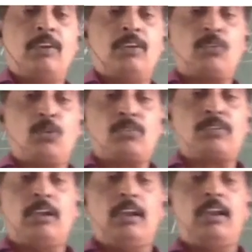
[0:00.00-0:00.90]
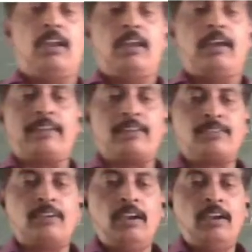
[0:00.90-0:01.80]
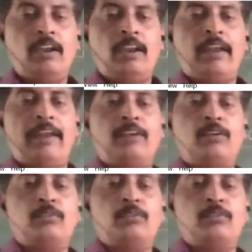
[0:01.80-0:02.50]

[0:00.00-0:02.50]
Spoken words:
social, regional and